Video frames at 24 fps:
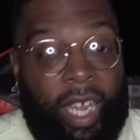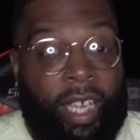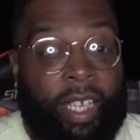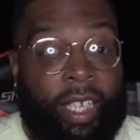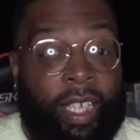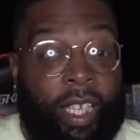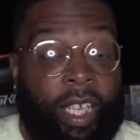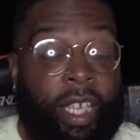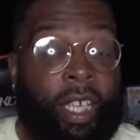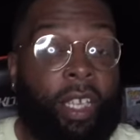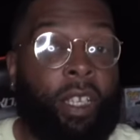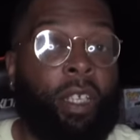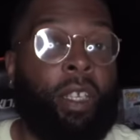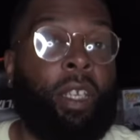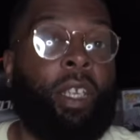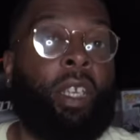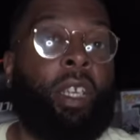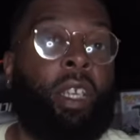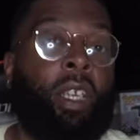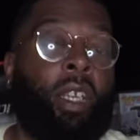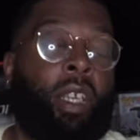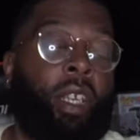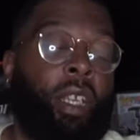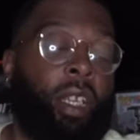I get
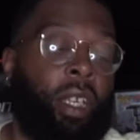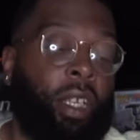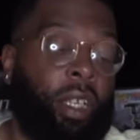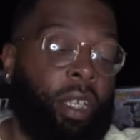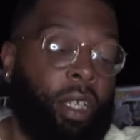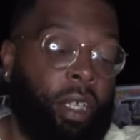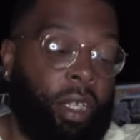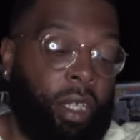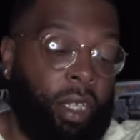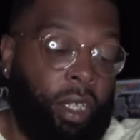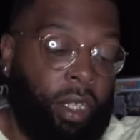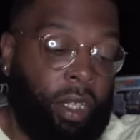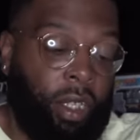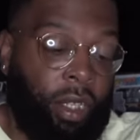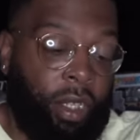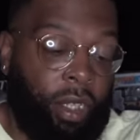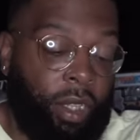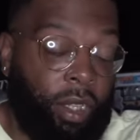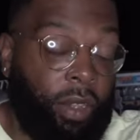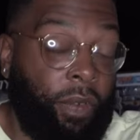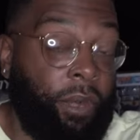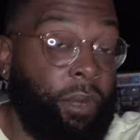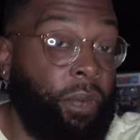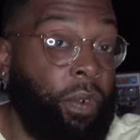
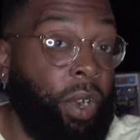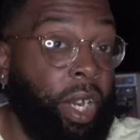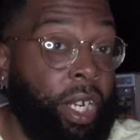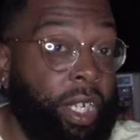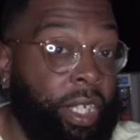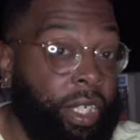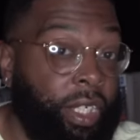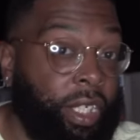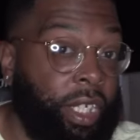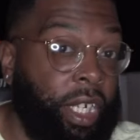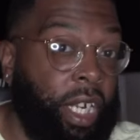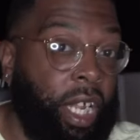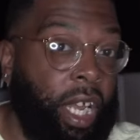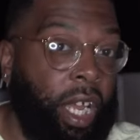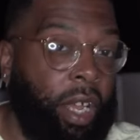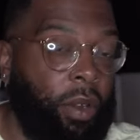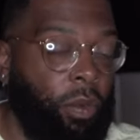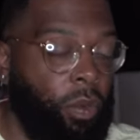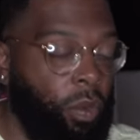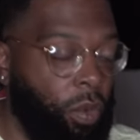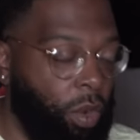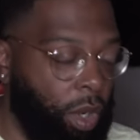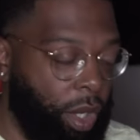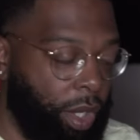the Freddies that I
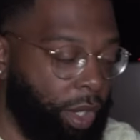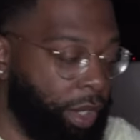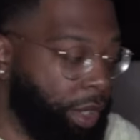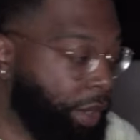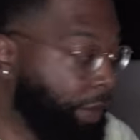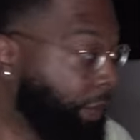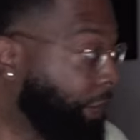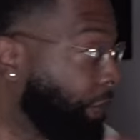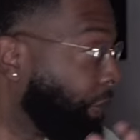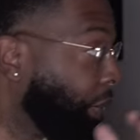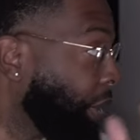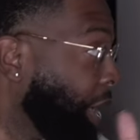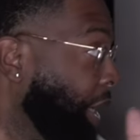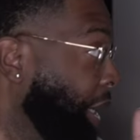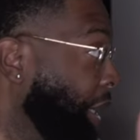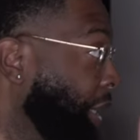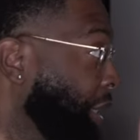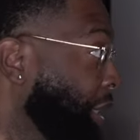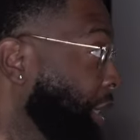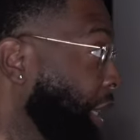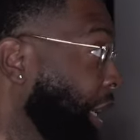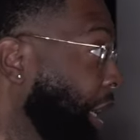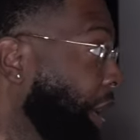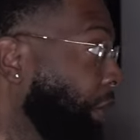want. The
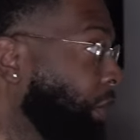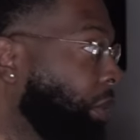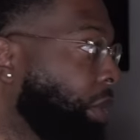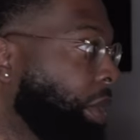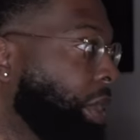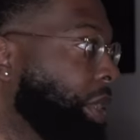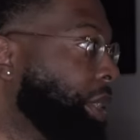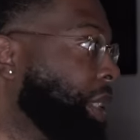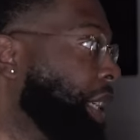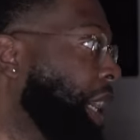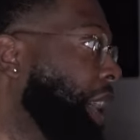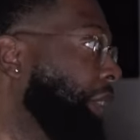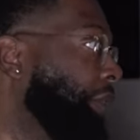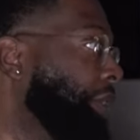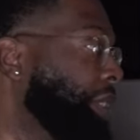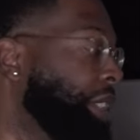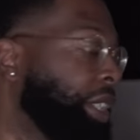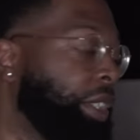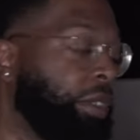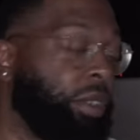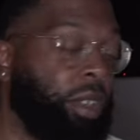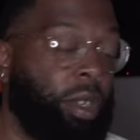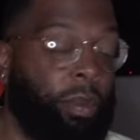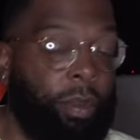Freddies that I want is
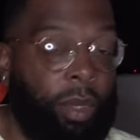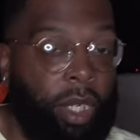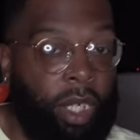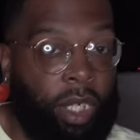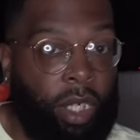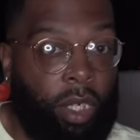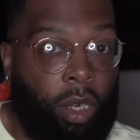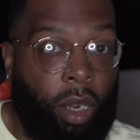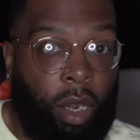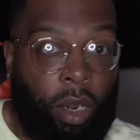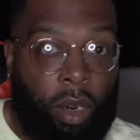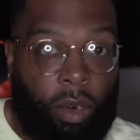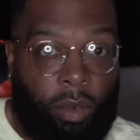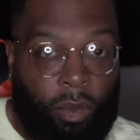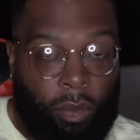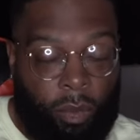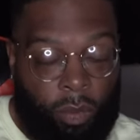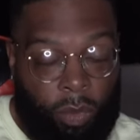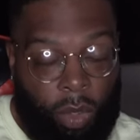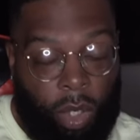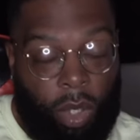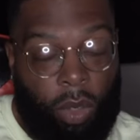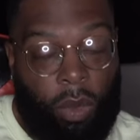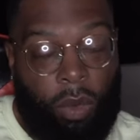obviously going to be
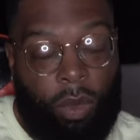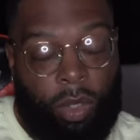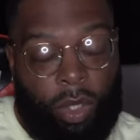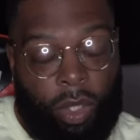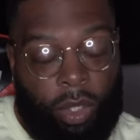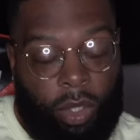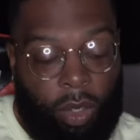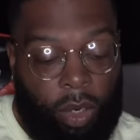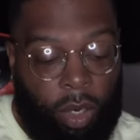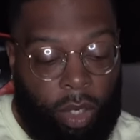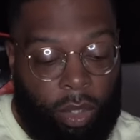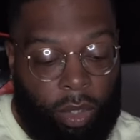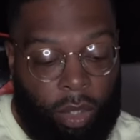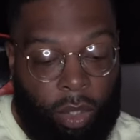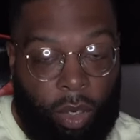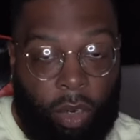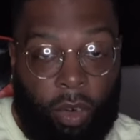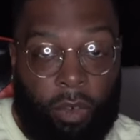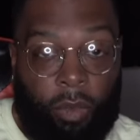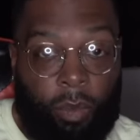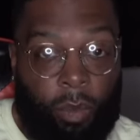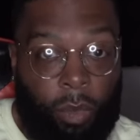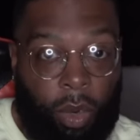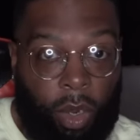Dark, Going to Dark
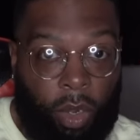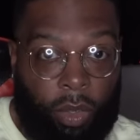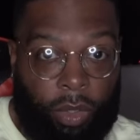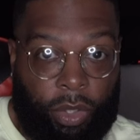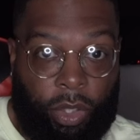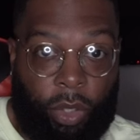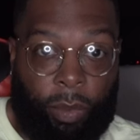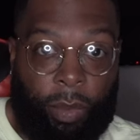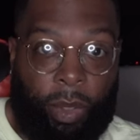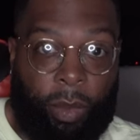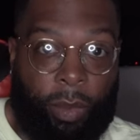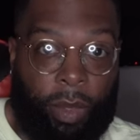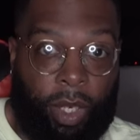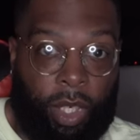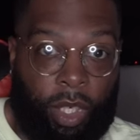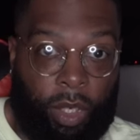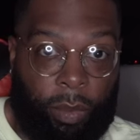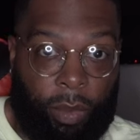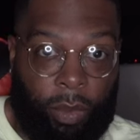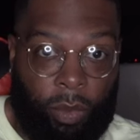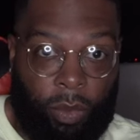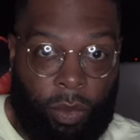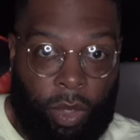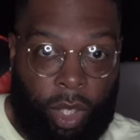Darth Maul is going to be my
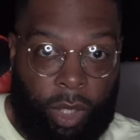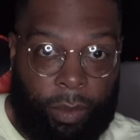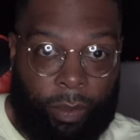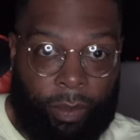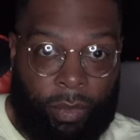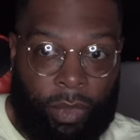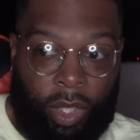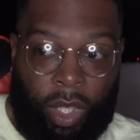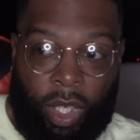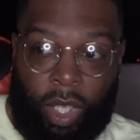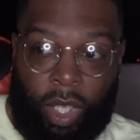number one.